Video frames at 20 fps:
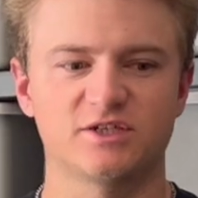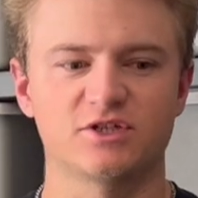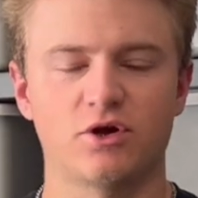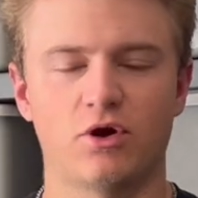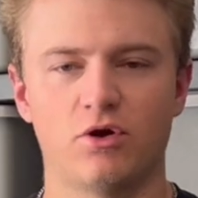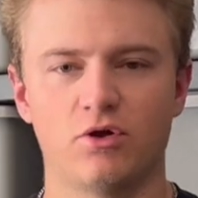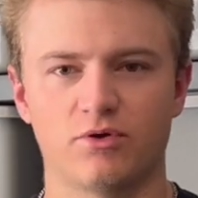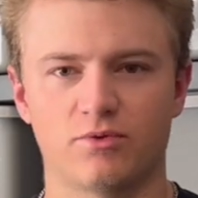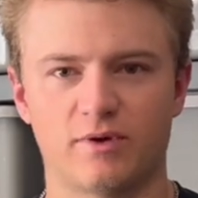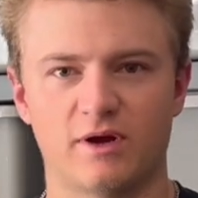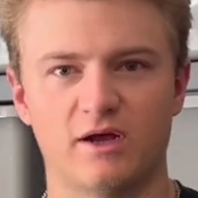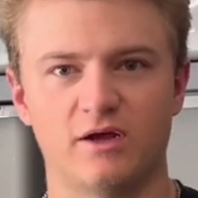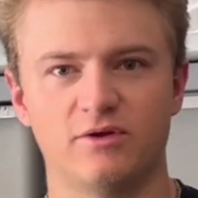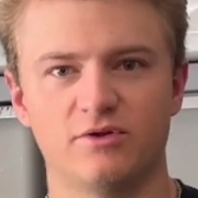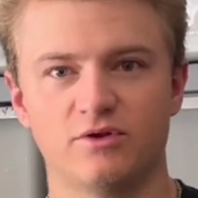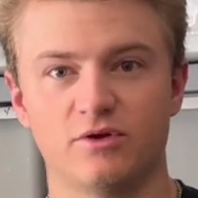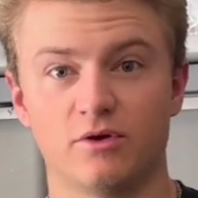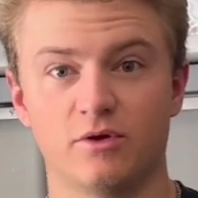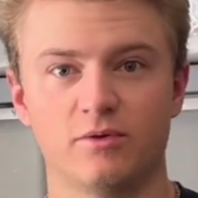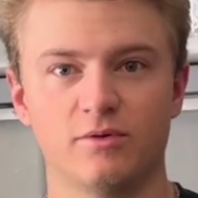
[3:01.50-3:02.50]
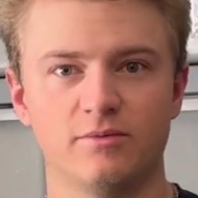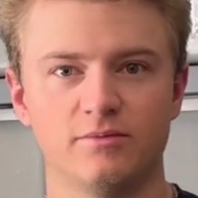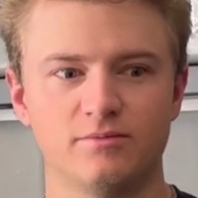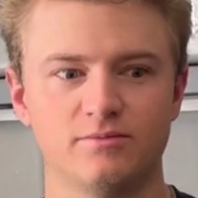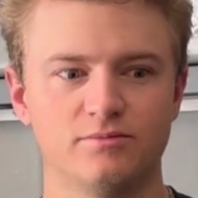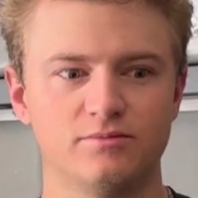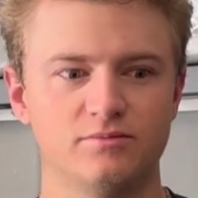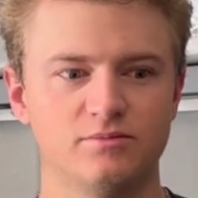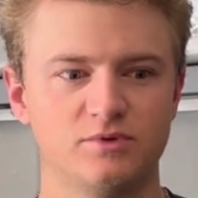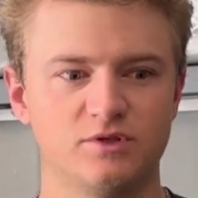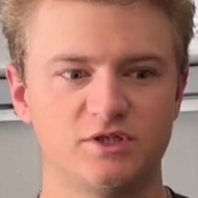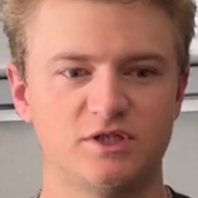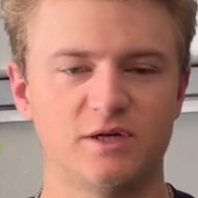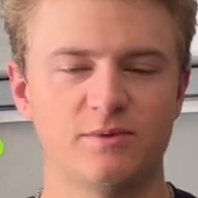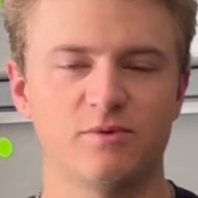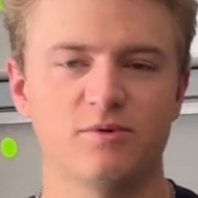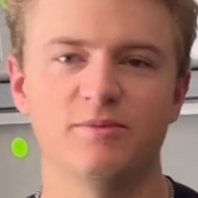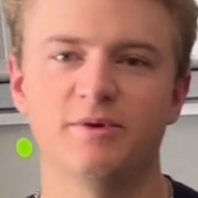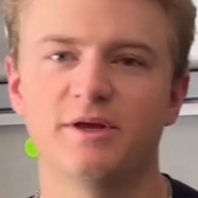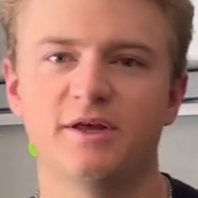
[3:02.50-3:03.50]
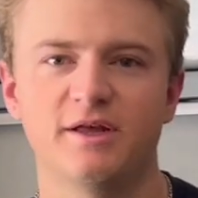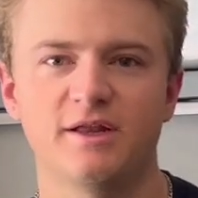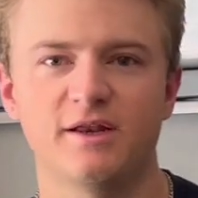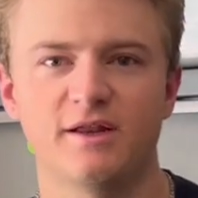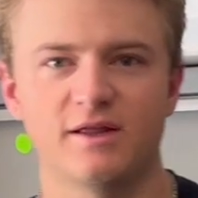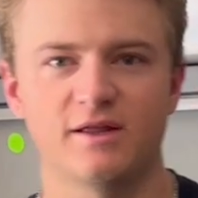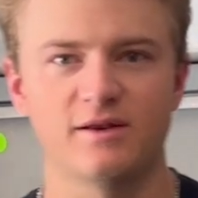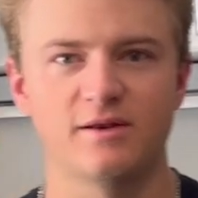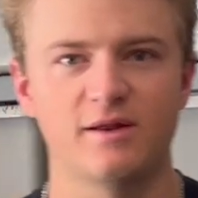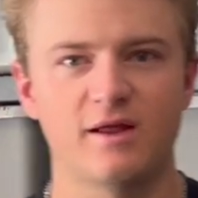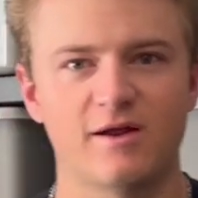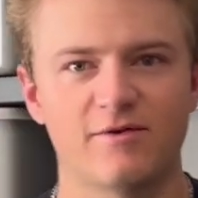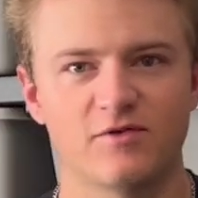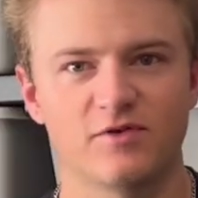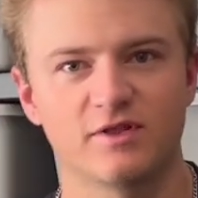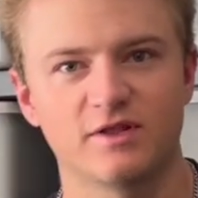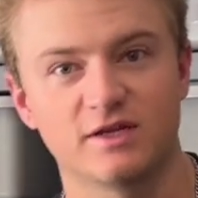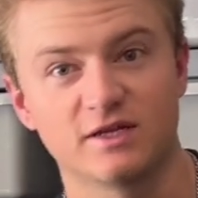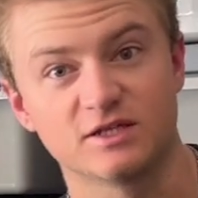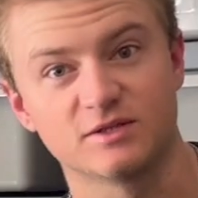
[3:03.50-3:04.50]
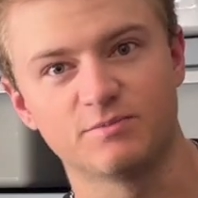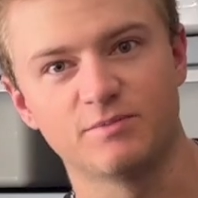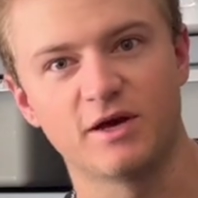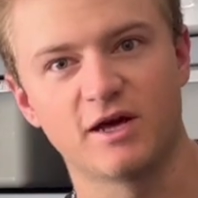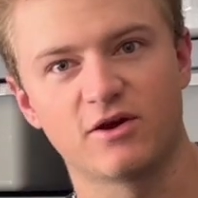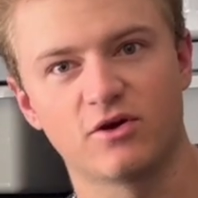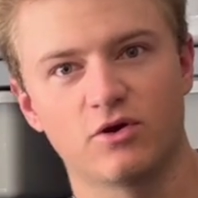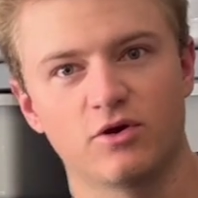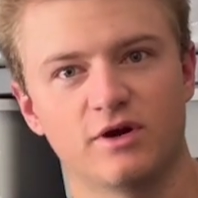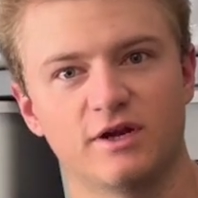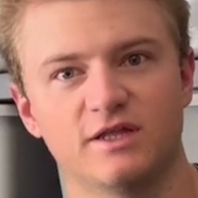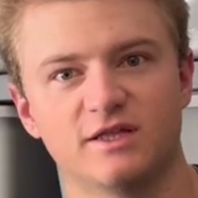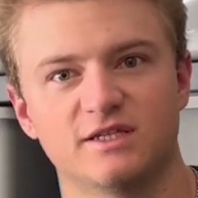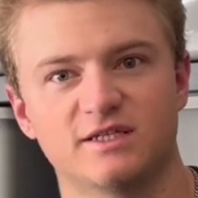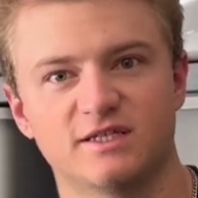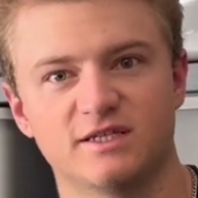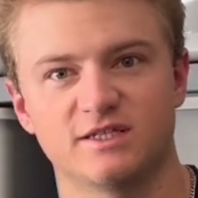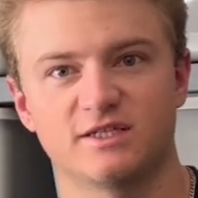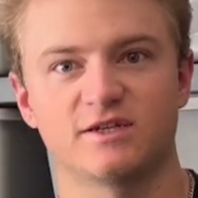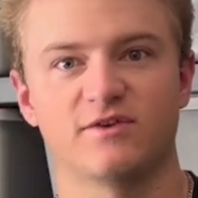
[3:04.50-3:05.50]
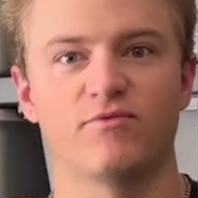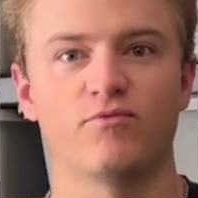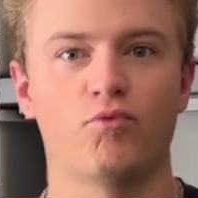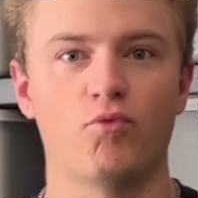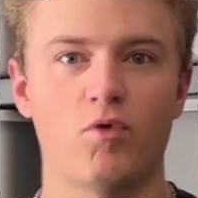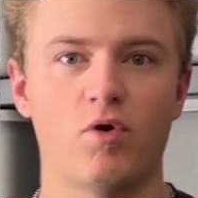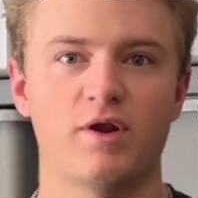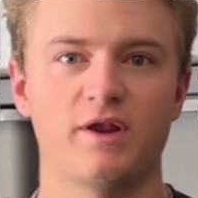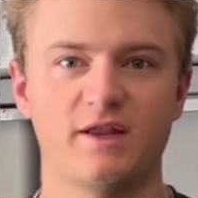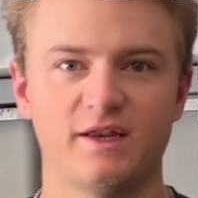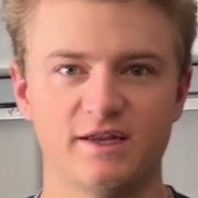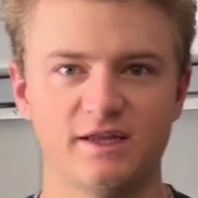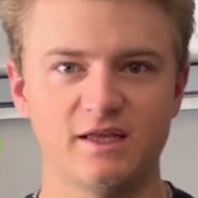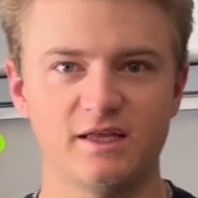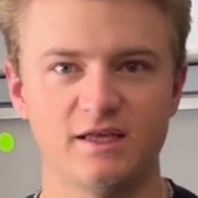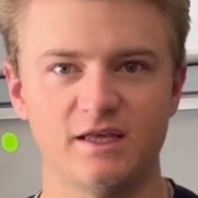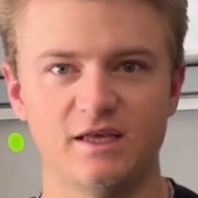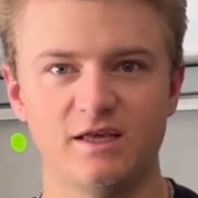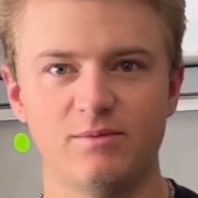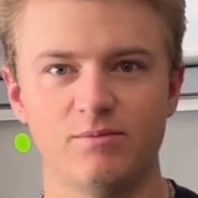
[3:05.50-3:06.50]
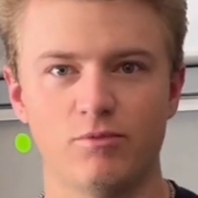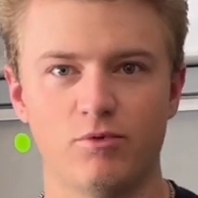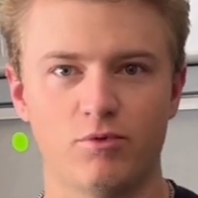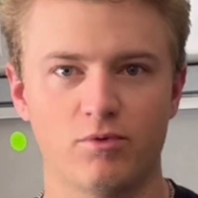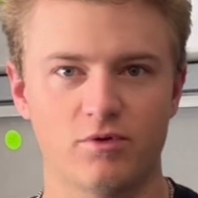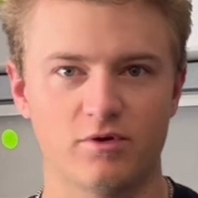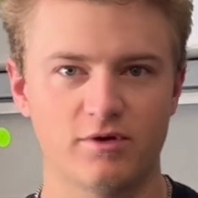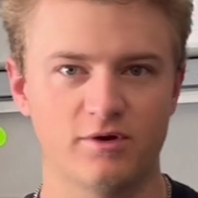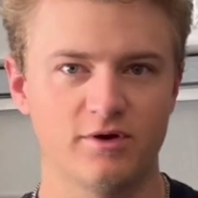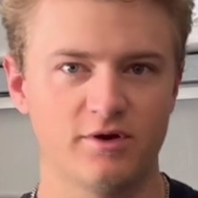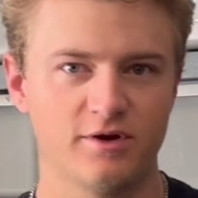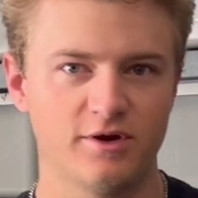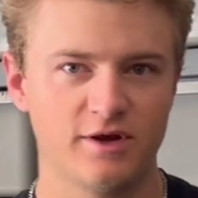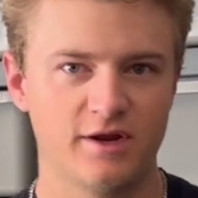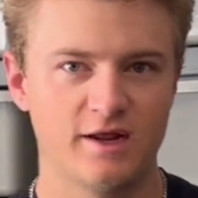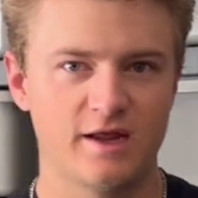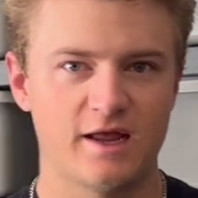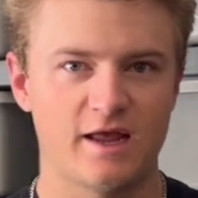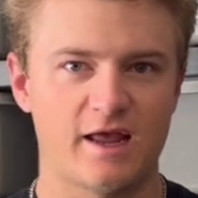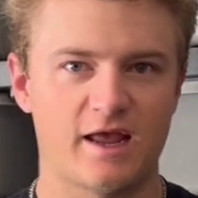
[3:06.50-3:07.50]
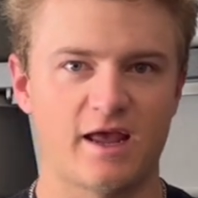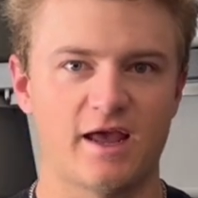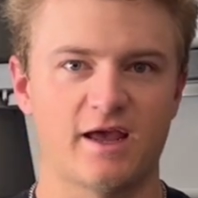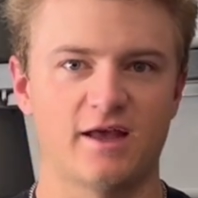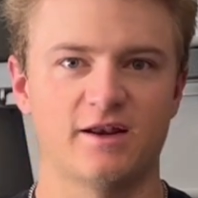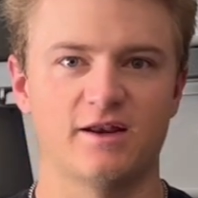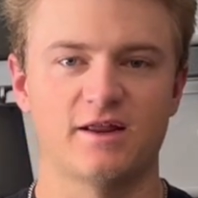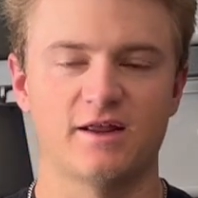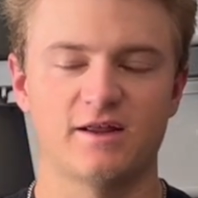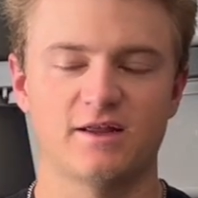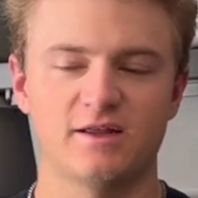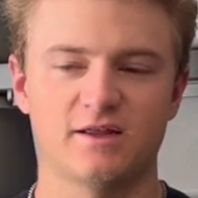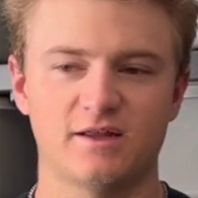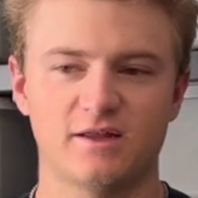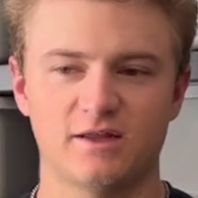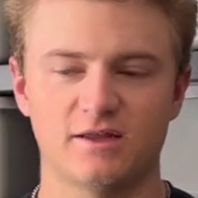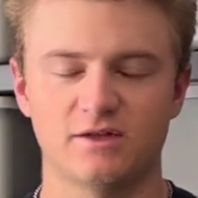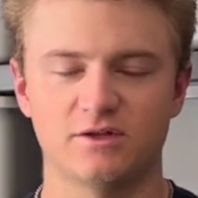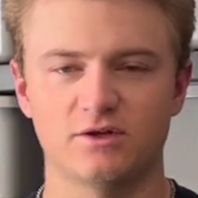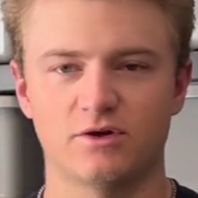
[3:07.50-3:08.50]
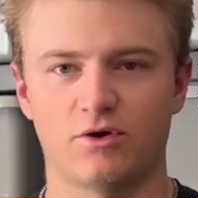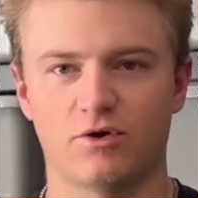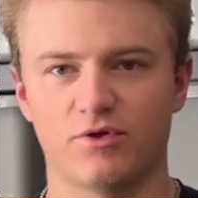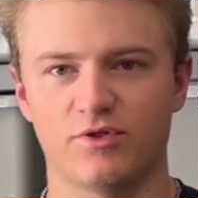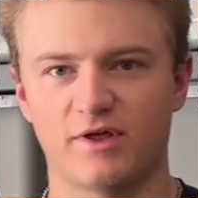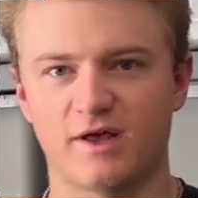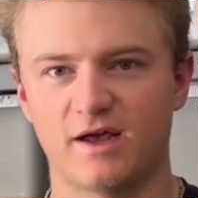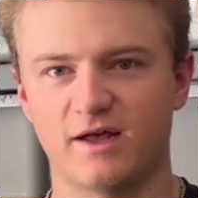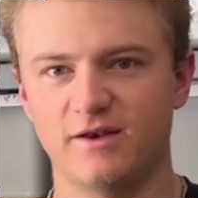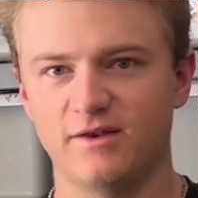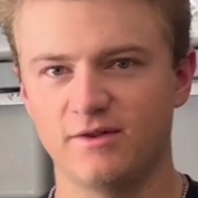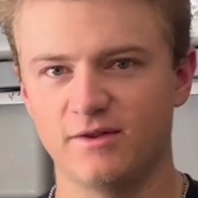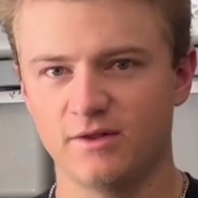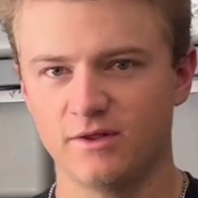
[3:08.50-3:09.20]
all around, their temperament and everything is better in the sense of wanting to eat more and all that.